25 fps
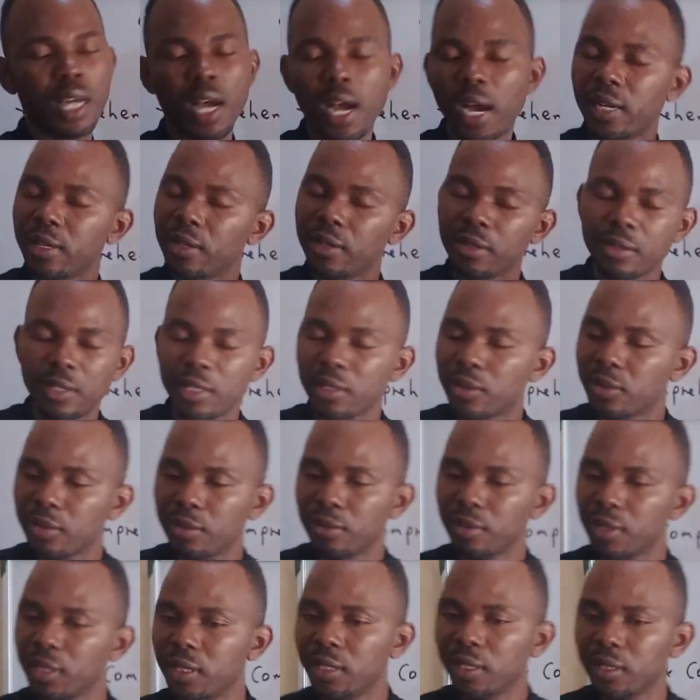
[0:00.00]
I don't need to
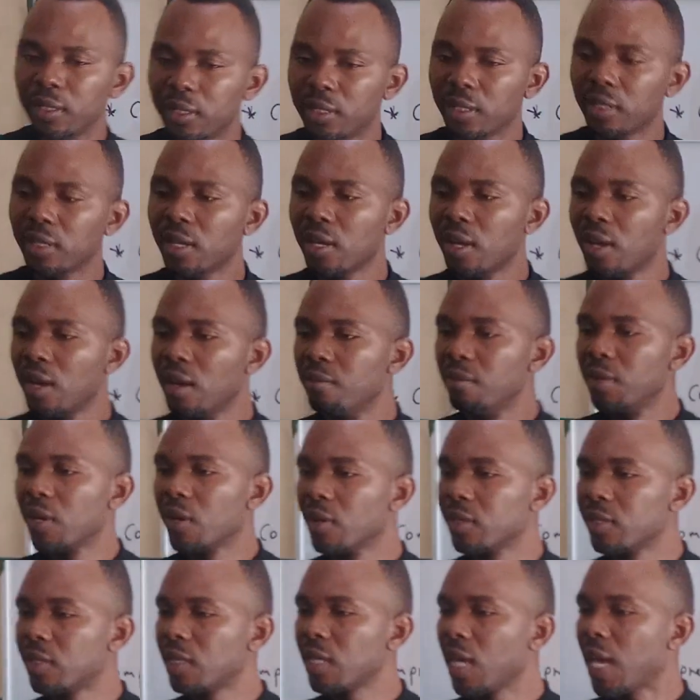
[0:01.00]
read it.
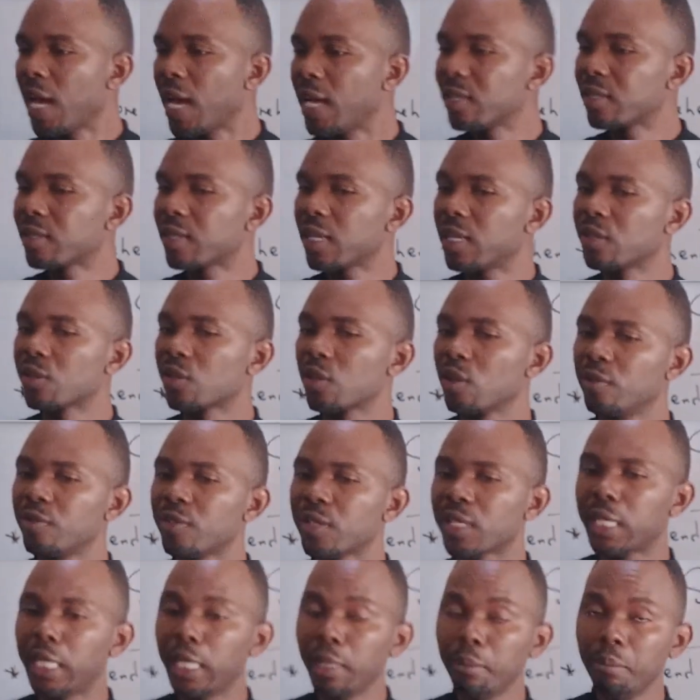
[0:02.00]
Because the essence of
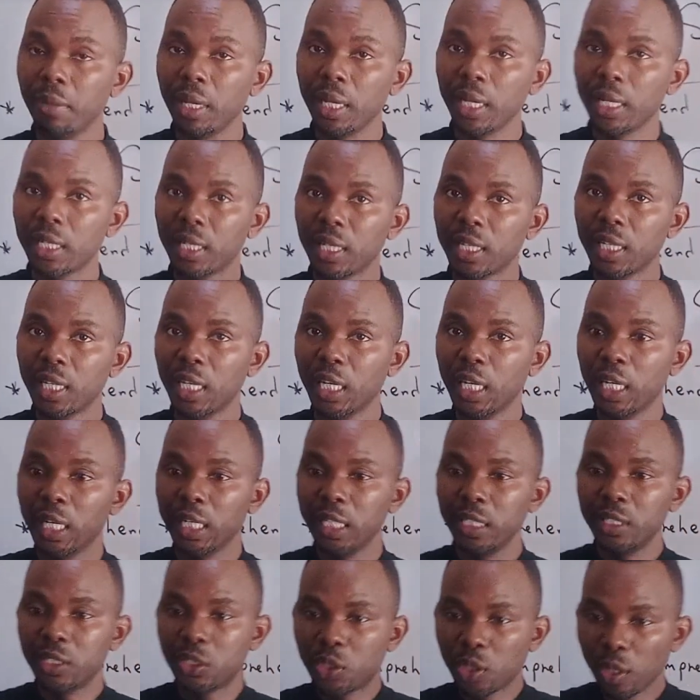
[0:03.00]
skimming
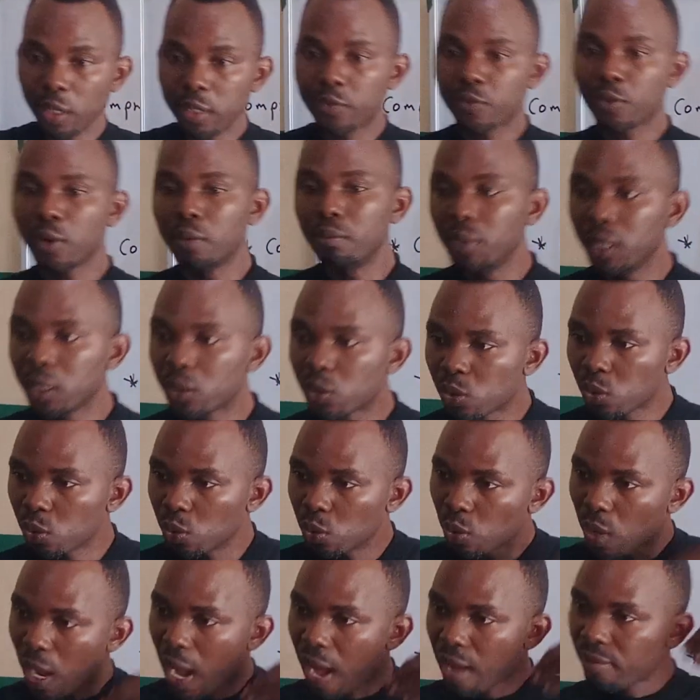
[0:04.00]
is just for me
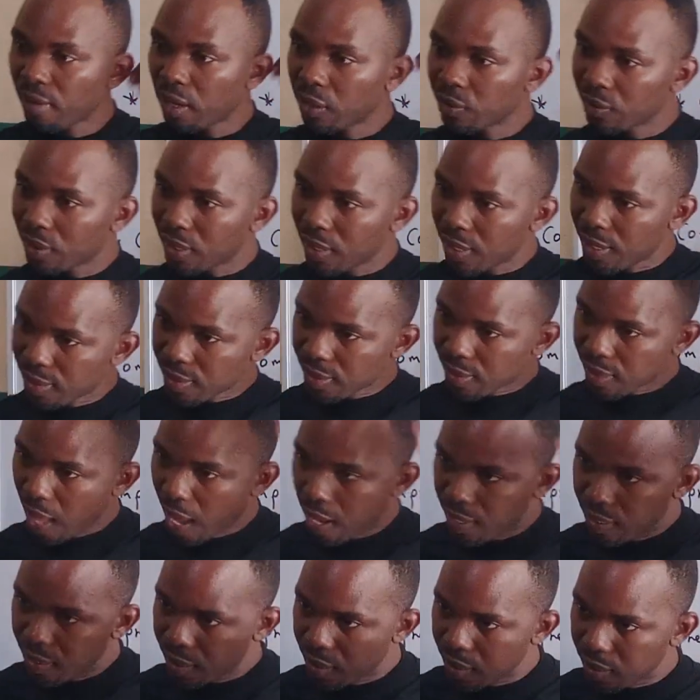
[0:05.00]
to have an
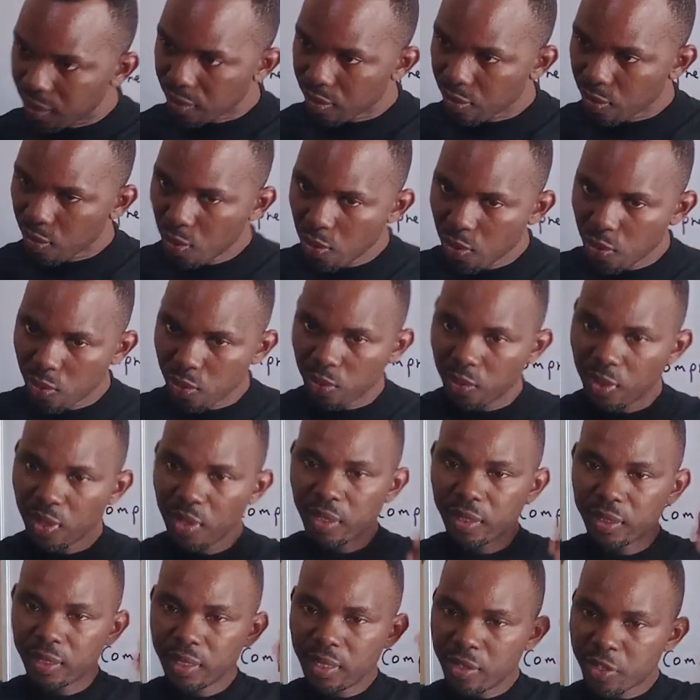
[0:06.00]
understanding. Oh,
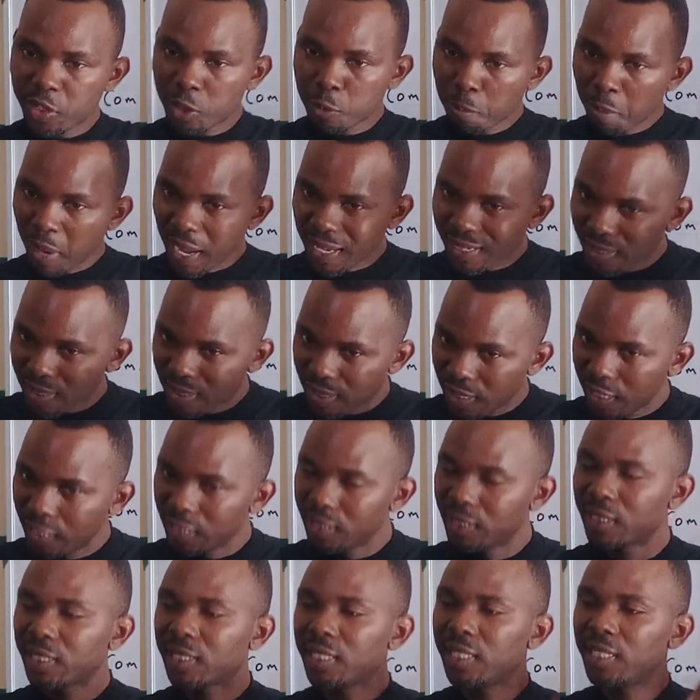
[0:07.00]
this
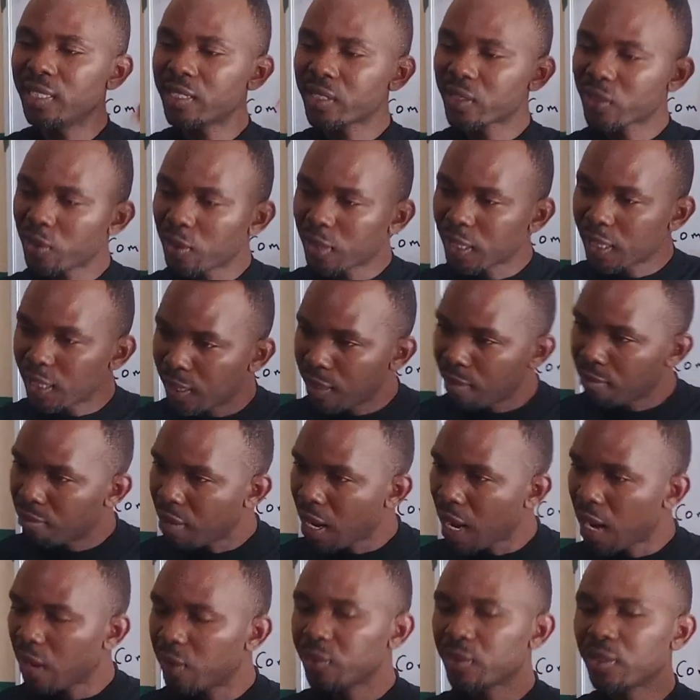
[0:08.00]
passage is talking
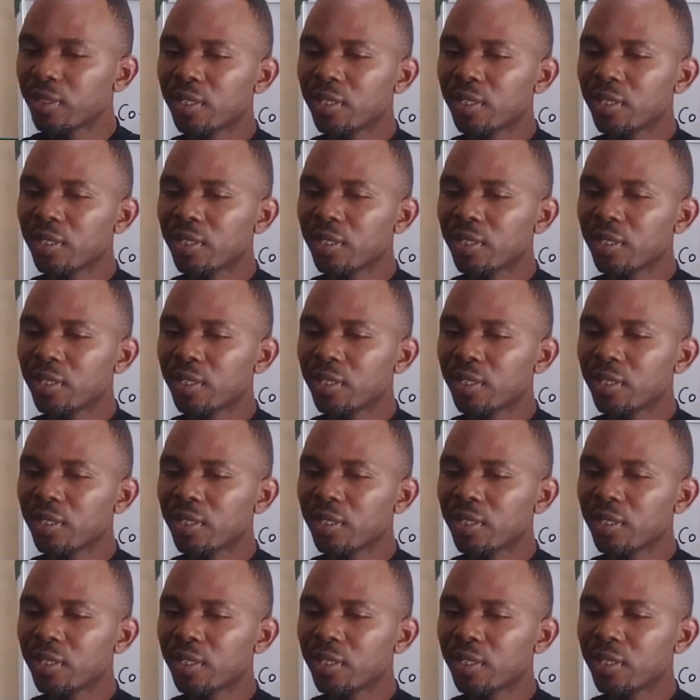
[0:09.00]
about